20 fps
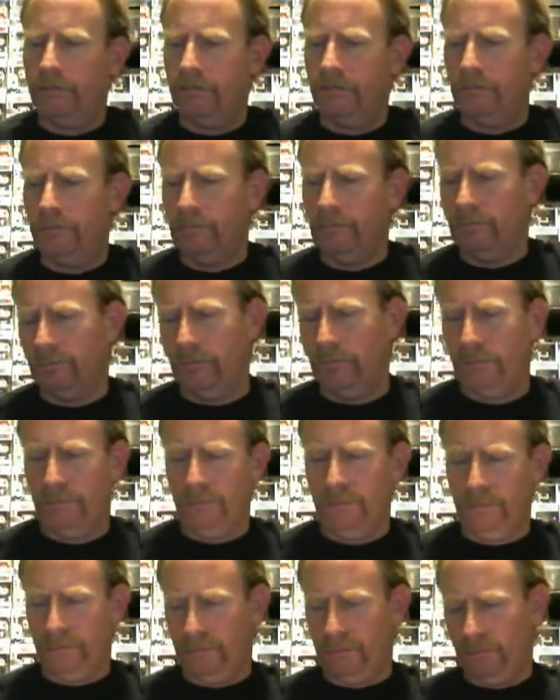
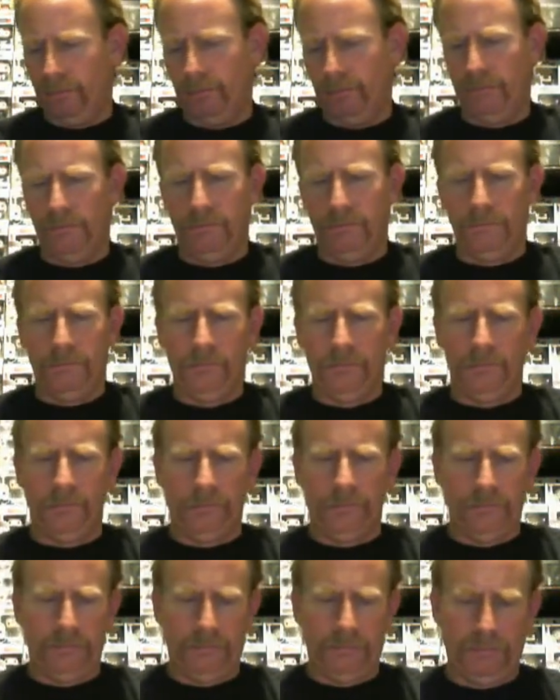
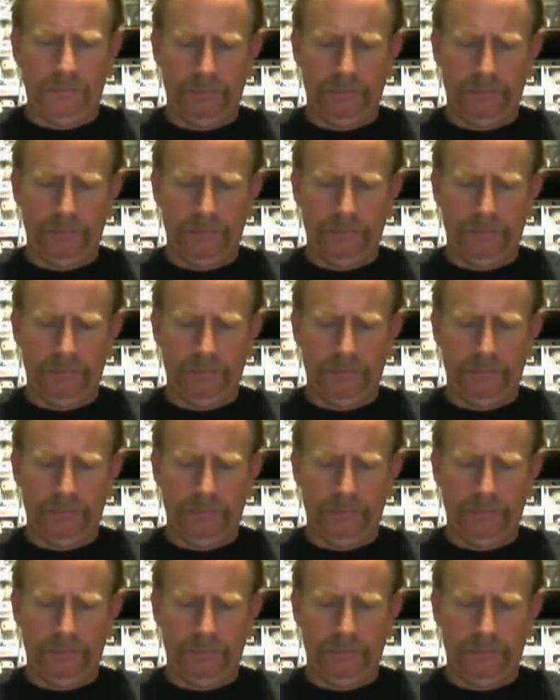(no one is talking)